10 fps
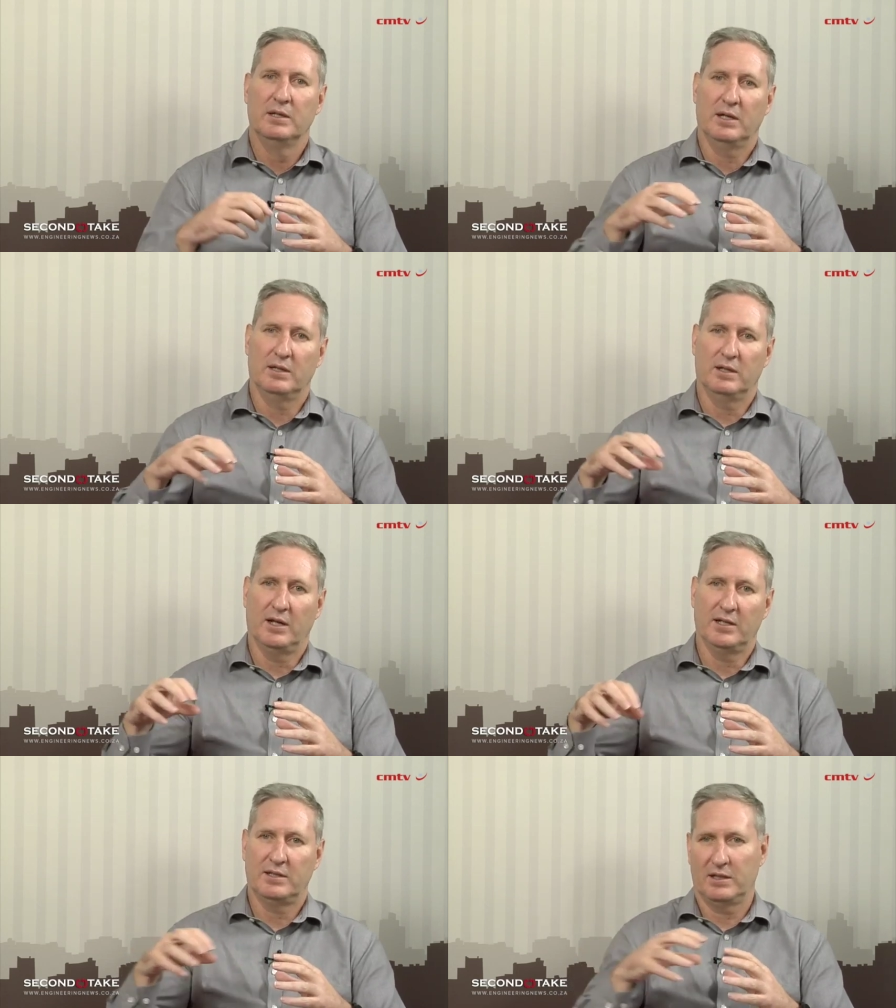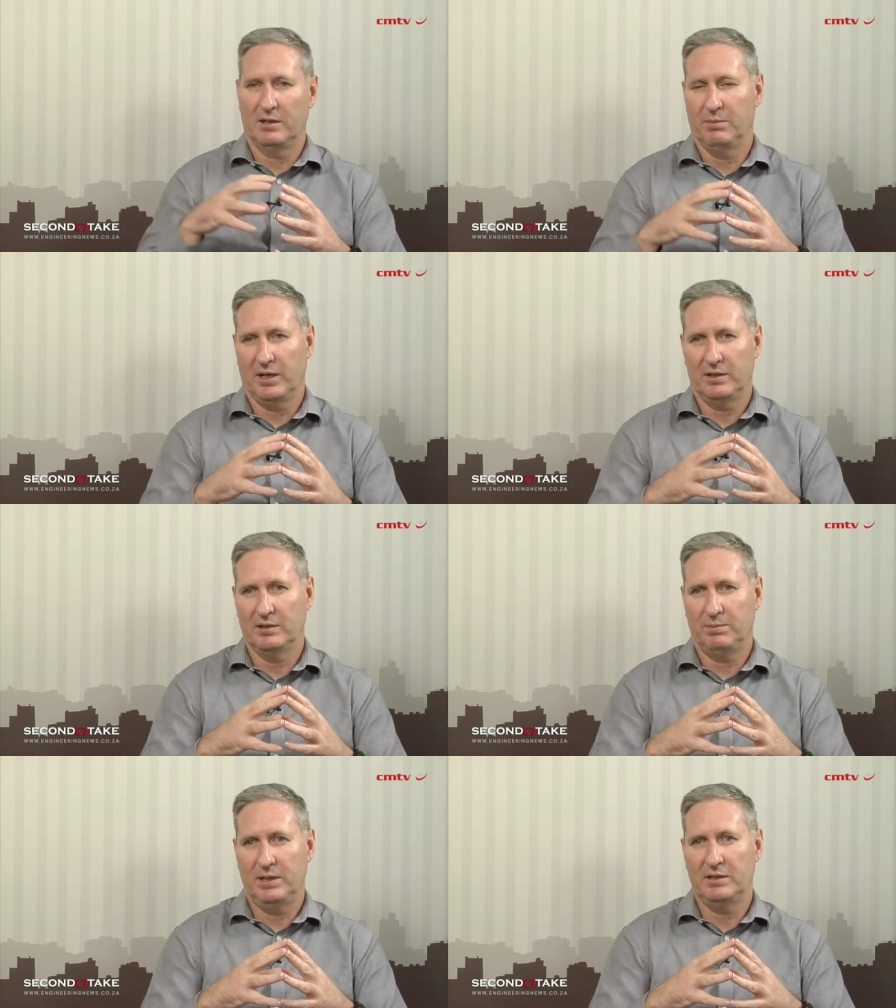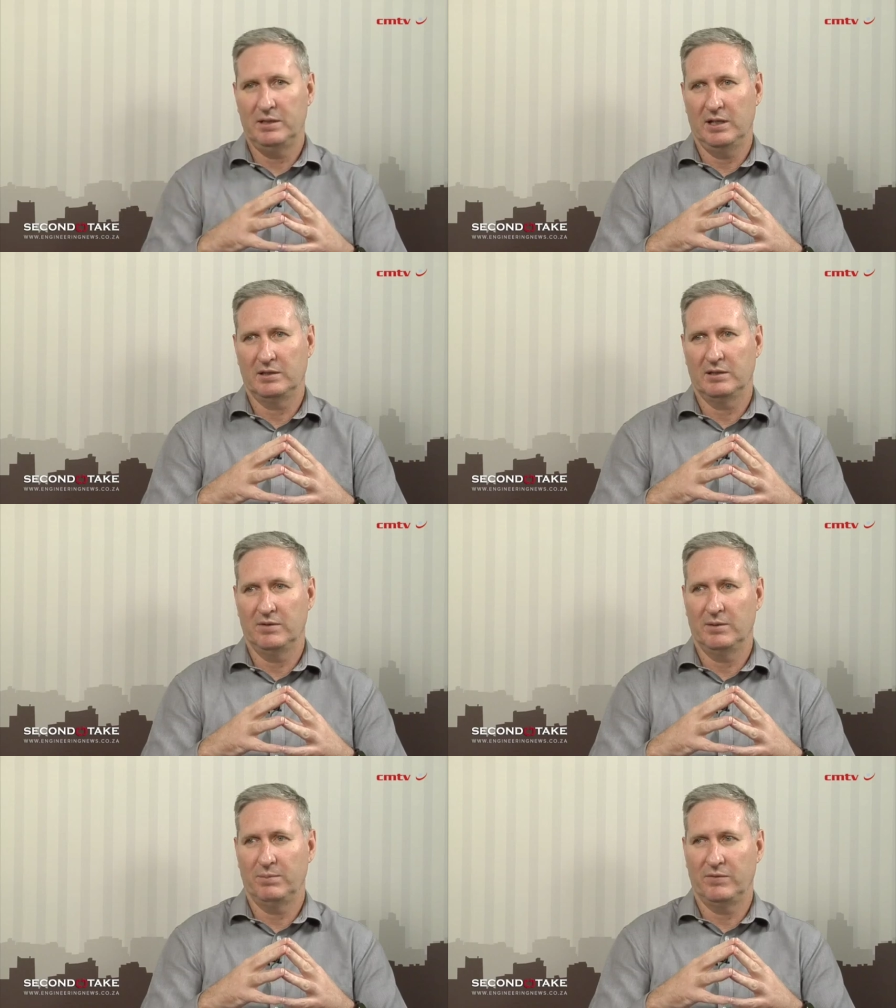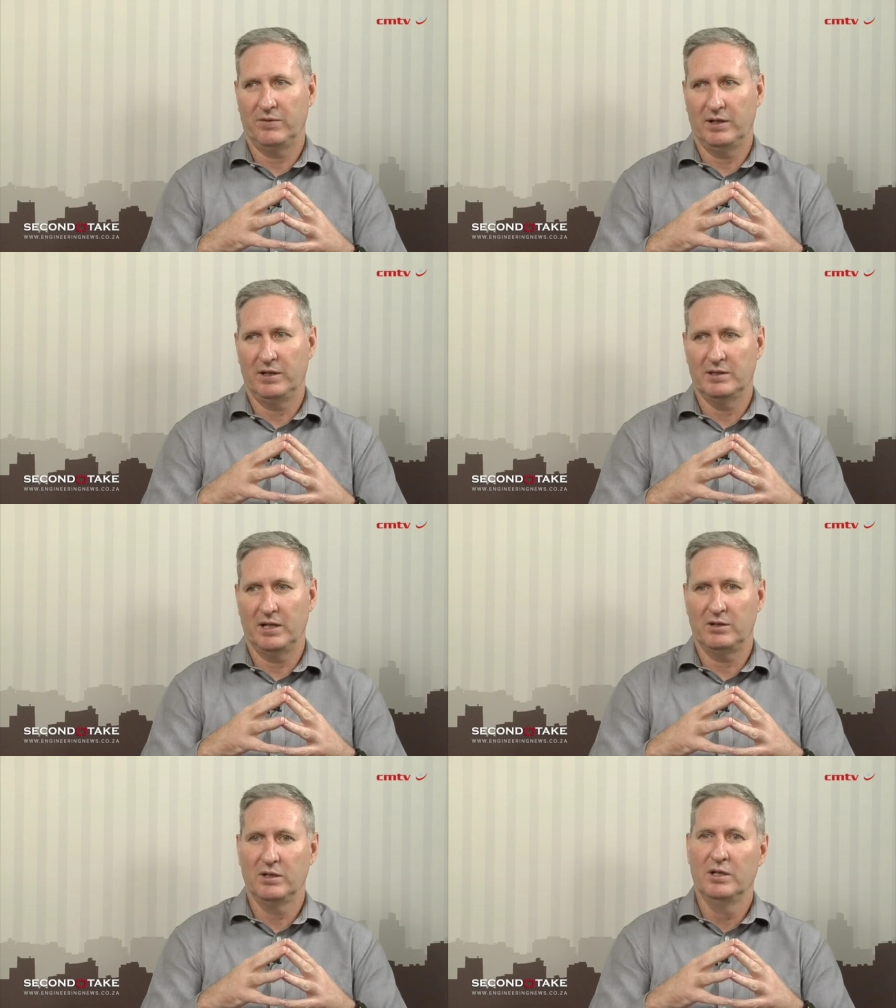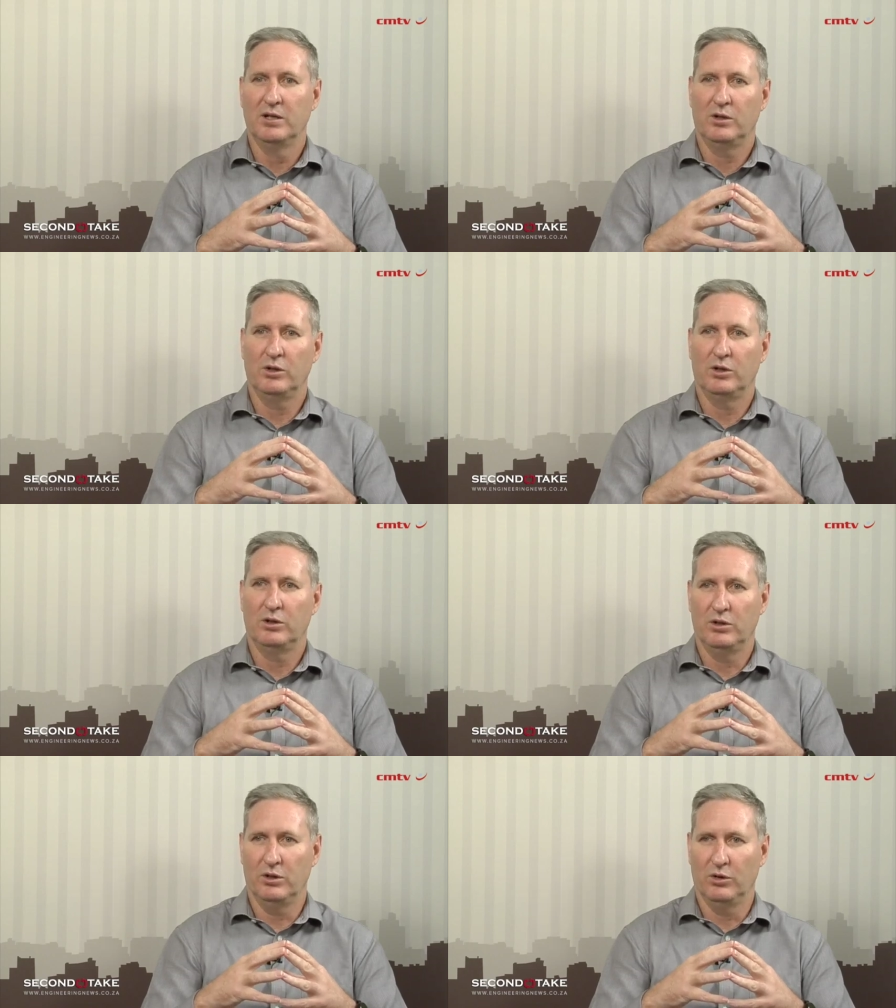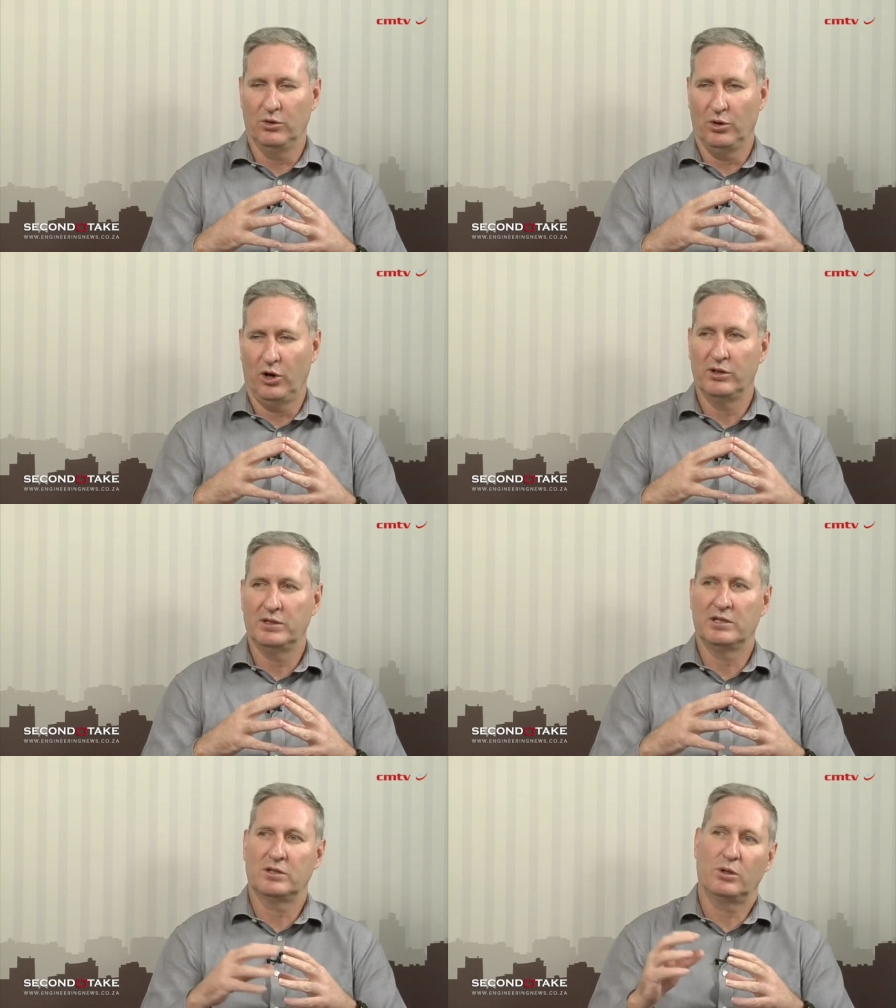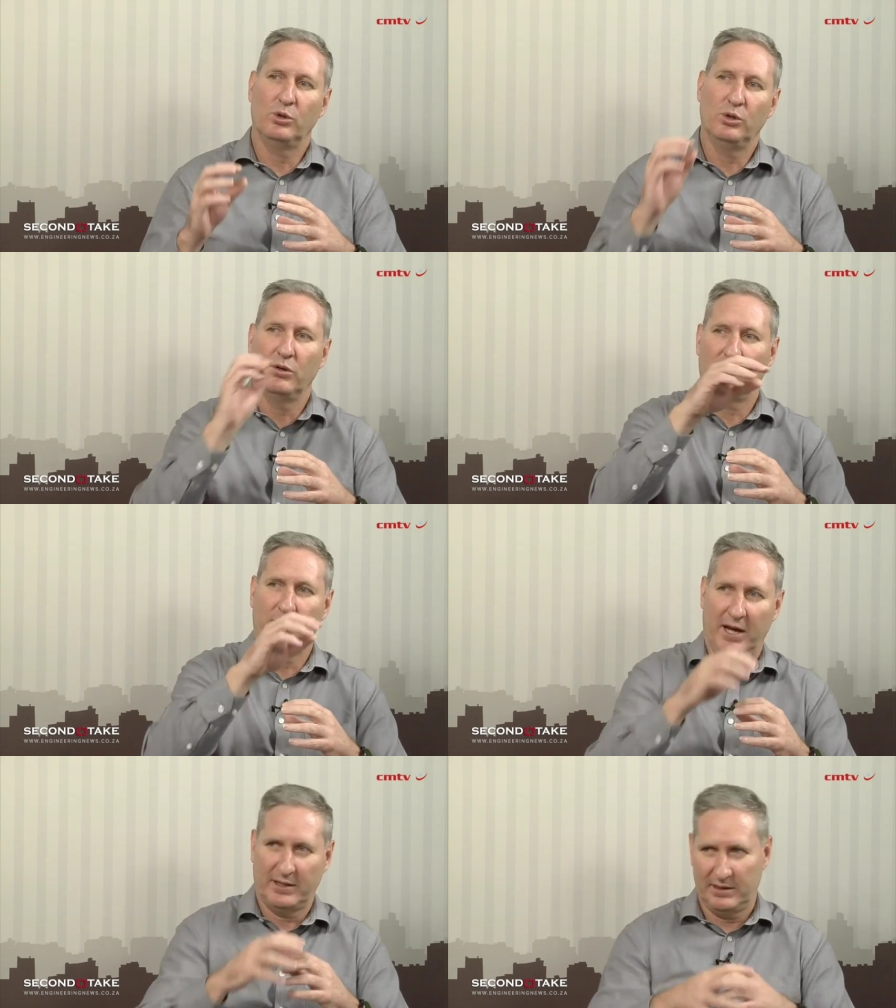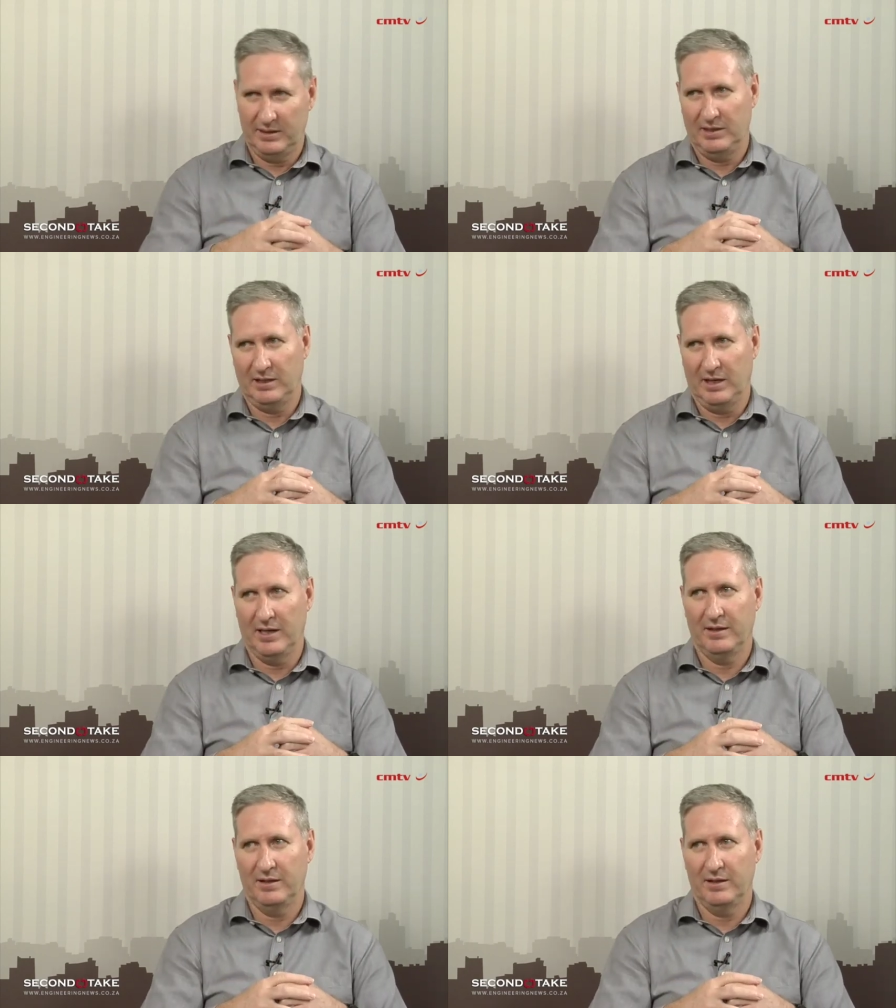And the nice thing about this PTX Development Fund is that you aren't excluded from accessing other